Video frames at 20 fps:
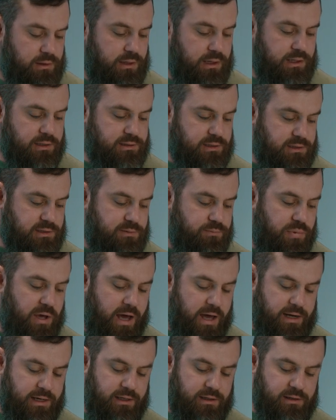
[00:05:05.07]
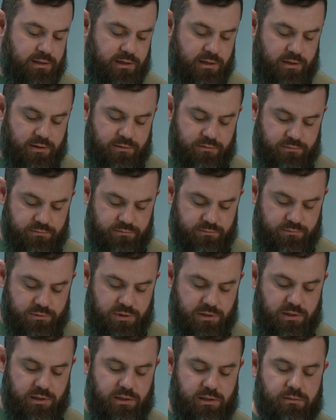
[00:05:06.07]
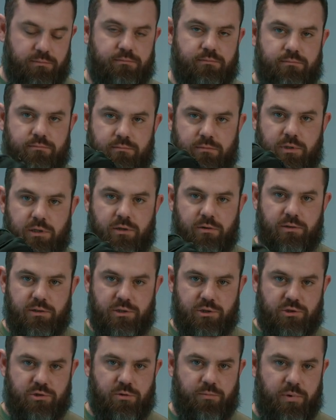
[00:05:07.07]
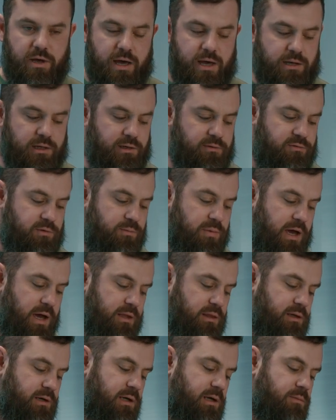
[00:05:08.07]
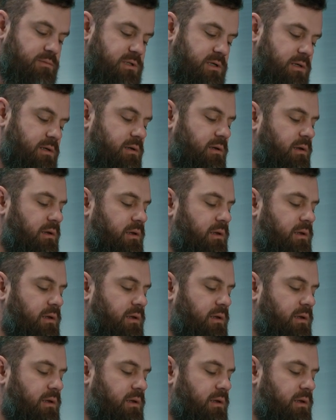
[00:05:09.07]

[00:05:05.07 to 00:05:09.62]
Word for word: Uh, it's got some padding in there with the you know additional padding of the bag that it comes in.